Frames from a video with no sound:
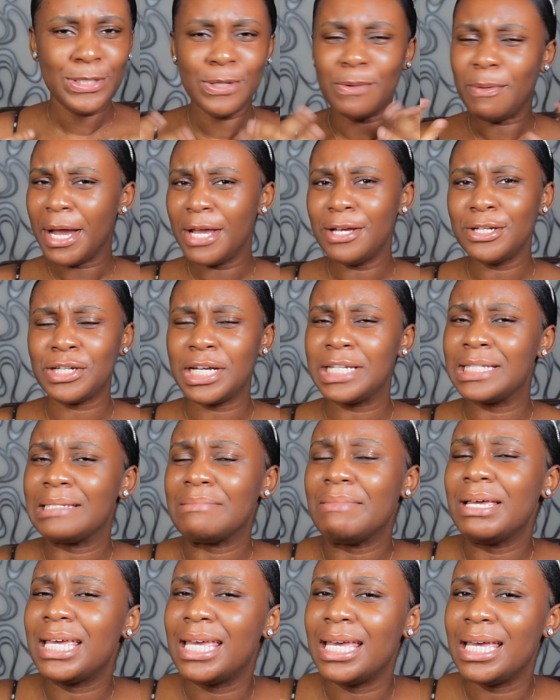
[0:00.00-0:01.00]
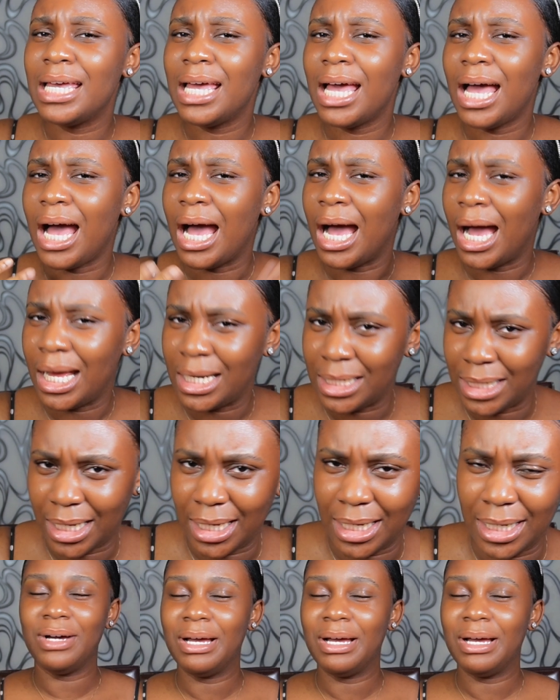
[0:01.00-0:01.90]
So why are you trying to make it harder?